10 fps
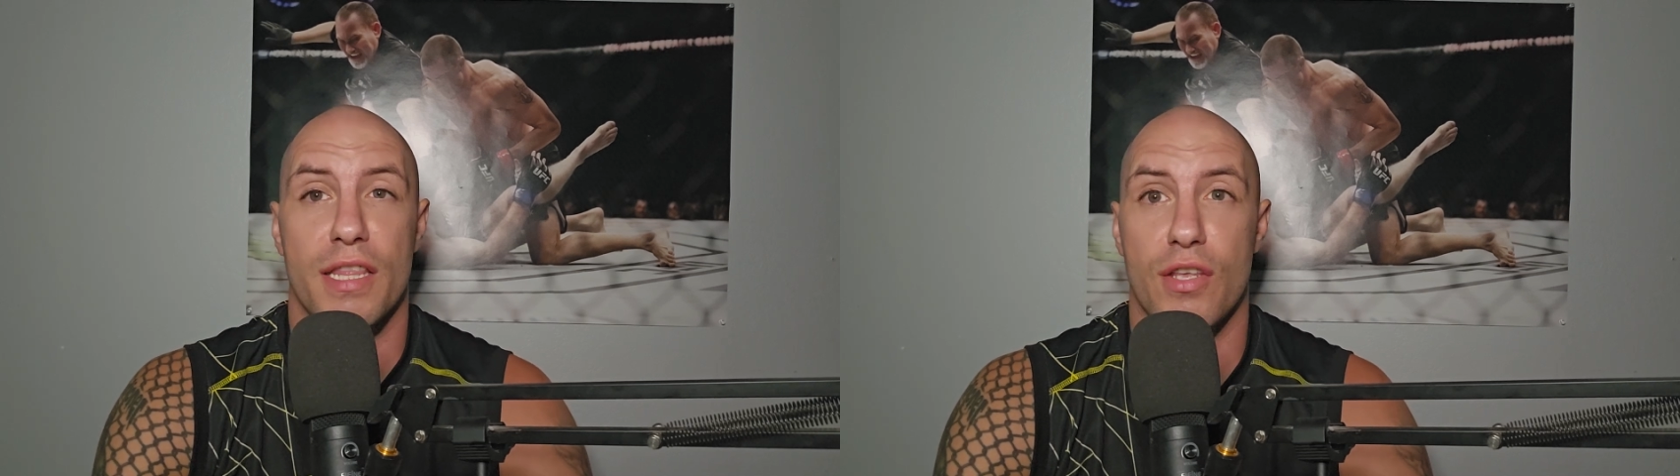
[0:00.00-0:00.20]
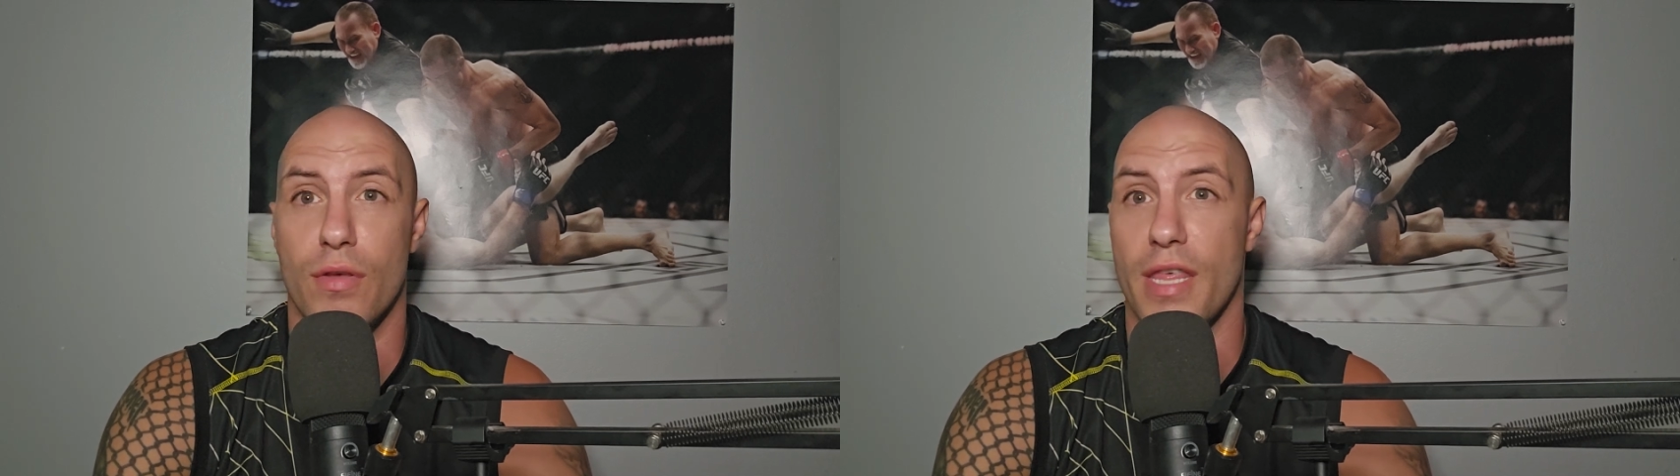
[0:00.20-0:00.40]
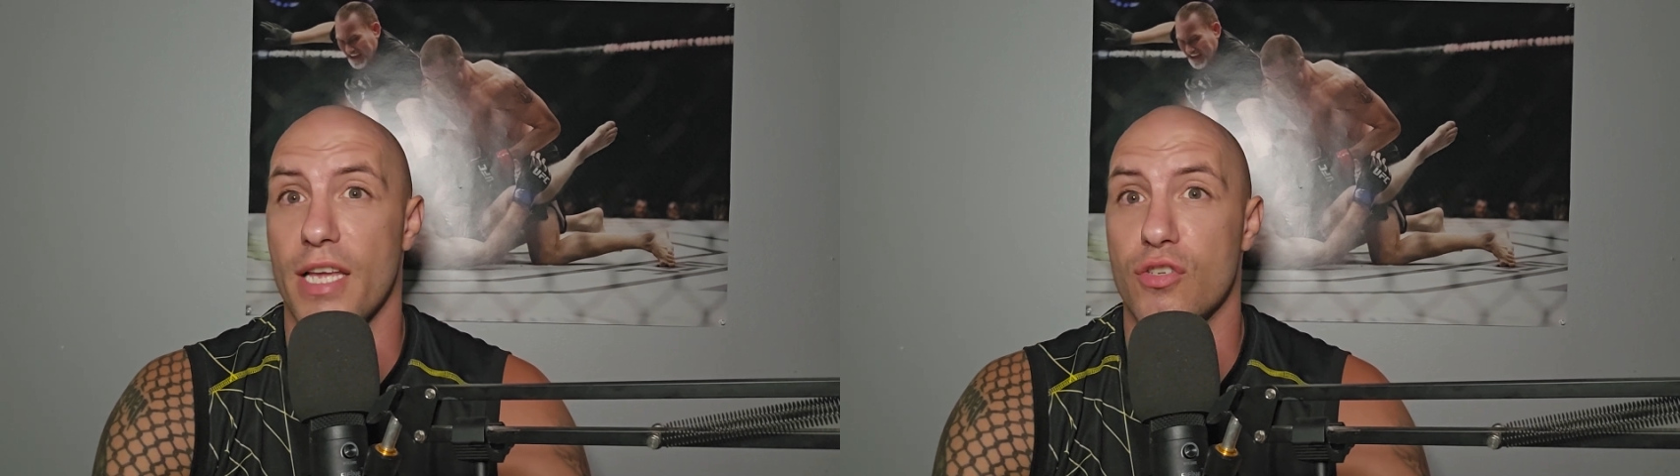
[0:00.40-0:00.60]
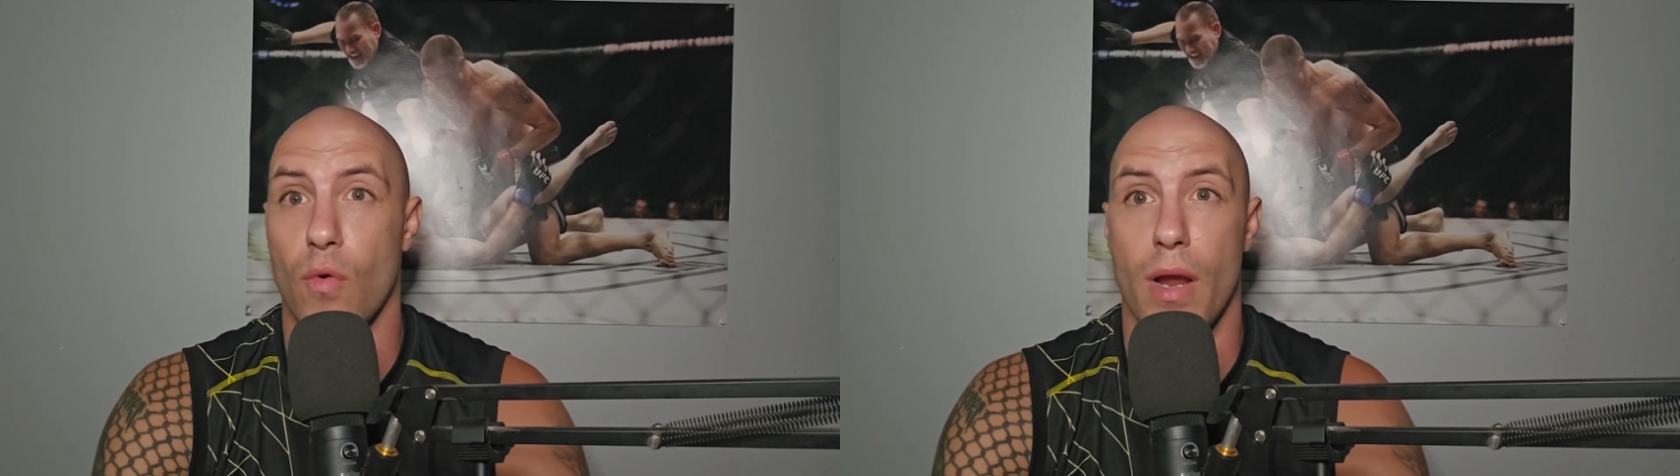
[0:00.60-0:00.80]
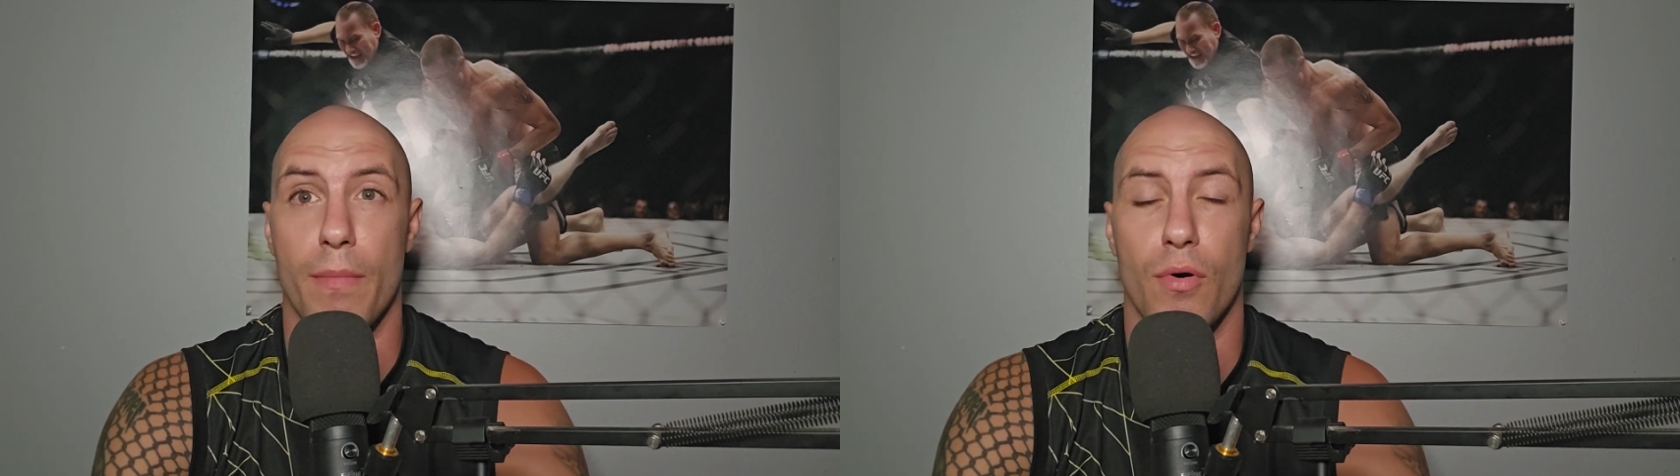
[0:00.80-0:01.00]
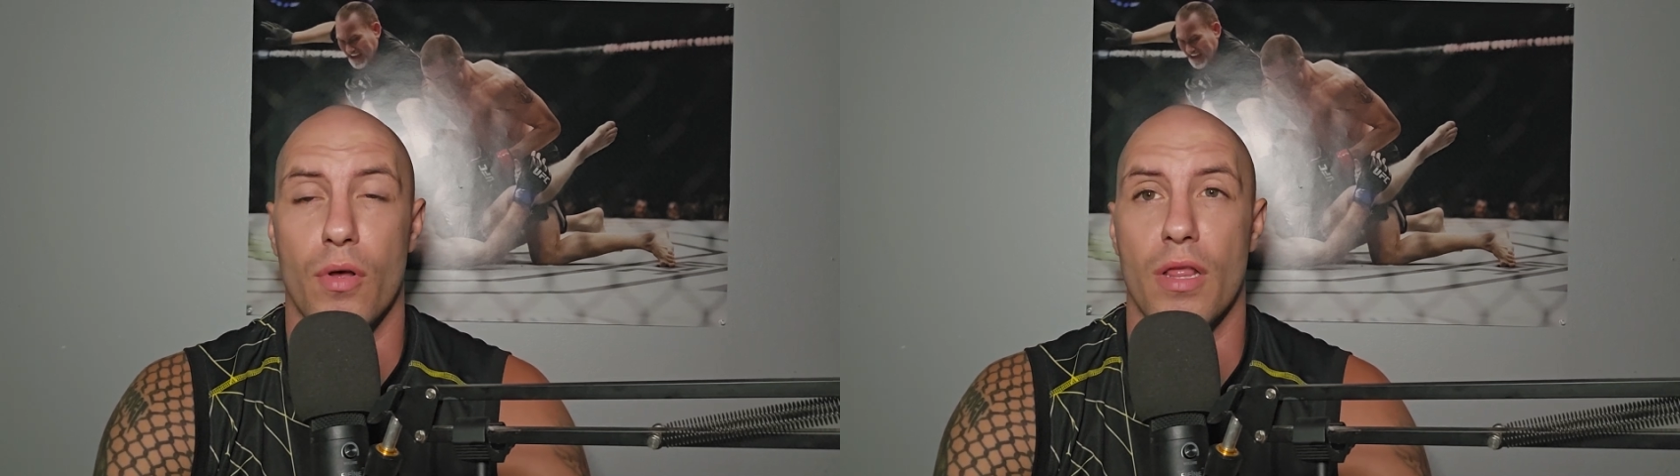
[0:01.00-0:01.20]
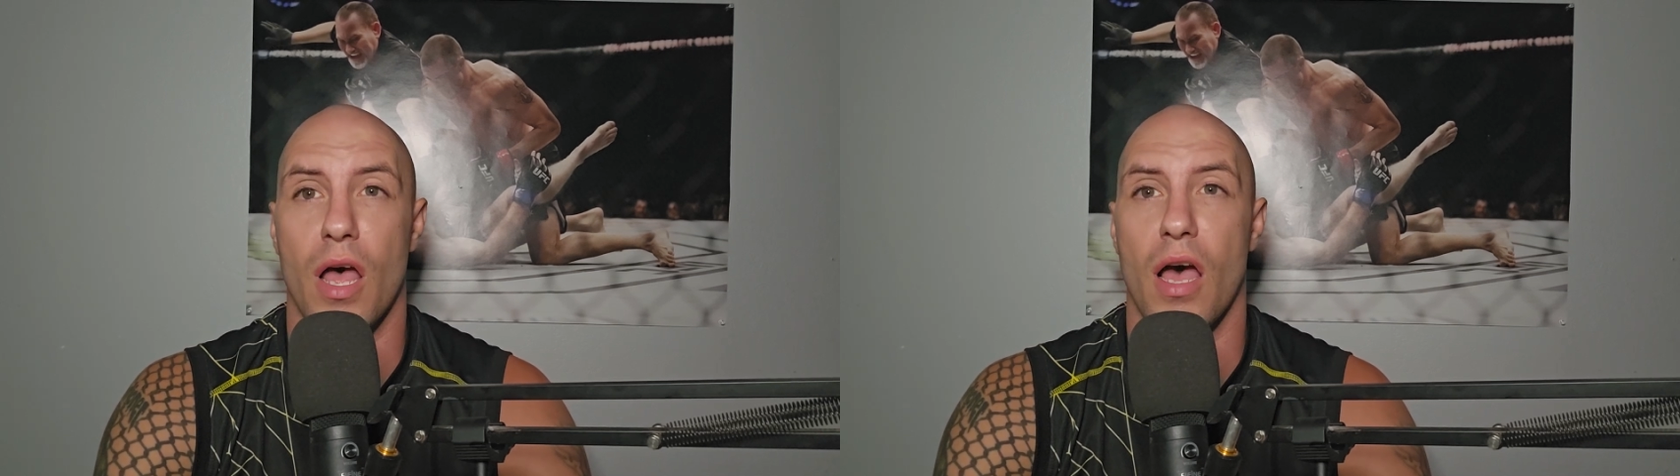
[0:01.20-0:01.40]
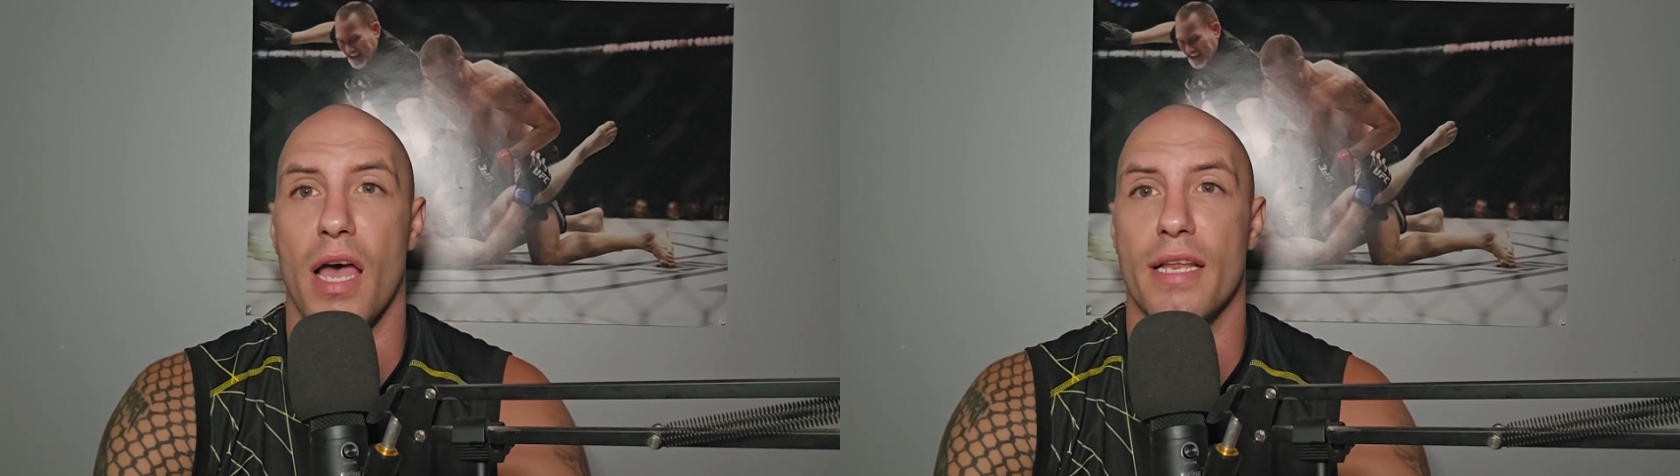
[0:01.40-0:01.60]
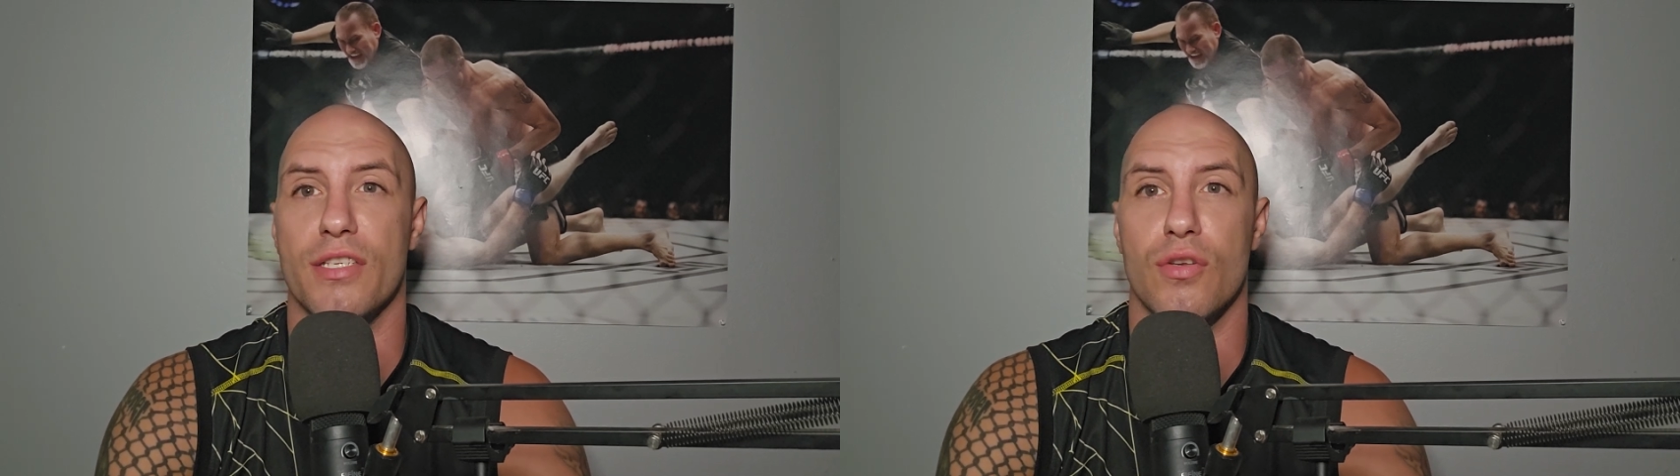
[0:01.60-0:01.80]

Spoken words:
They scramble a lot.